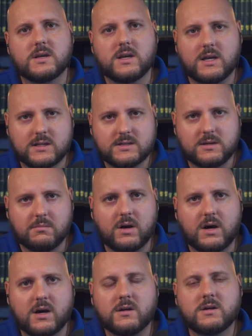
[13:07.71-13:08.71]
And it's a
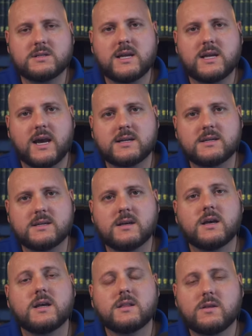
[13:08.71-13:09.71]
modernist tactic
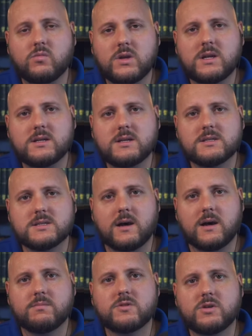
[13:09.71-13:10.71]
that we need to
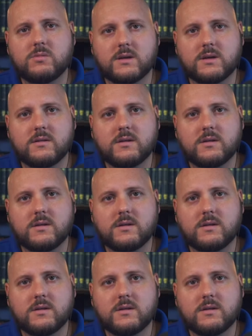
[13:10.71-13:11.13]
stop doing.